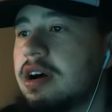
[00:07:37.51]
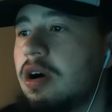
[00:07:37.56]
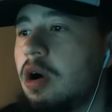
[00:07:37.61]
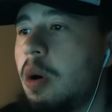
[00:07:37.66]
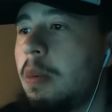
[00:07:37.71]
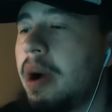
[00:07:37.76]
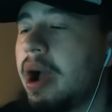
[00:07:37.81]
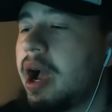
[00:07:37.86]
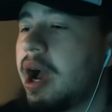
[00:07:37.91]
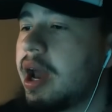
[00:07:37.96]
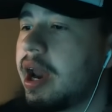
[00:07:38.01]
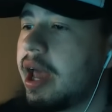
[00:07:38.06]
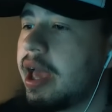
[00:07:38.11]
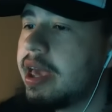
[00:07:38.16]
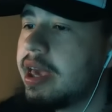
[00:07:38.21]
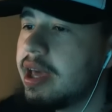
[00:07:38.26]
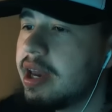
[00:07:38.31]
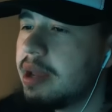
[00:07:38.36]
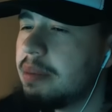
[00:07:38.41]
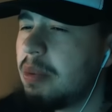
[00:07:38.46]
Oh, my God. I
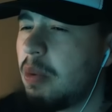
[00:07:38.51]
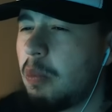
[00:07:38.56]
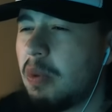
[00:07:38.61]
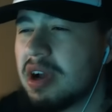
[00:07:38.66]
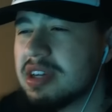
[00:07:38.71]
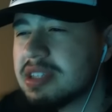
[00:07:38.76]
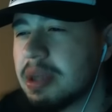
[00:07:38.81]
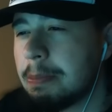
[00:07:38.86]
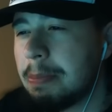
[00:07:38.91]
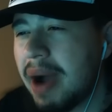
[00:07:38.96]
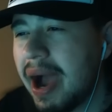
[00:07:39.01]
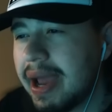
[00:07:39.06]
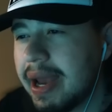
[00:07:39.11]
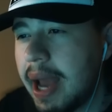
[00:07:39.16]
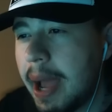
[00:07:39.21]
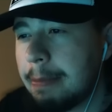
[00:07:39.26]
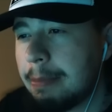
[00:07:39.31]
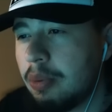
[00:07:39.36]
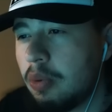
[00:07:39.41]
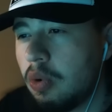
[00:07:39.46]
get it. But where's the
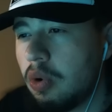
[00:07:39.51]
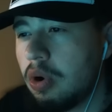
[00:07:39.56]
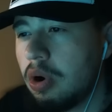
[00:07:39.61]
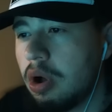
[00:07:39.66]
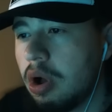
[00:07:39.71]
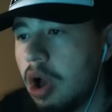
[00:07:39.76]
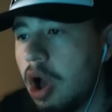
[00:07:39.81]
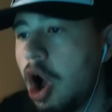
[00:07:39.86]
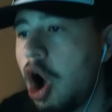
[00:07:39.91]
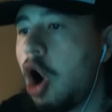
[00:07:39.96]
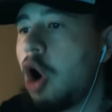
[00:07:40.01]
pineapple? You stupid.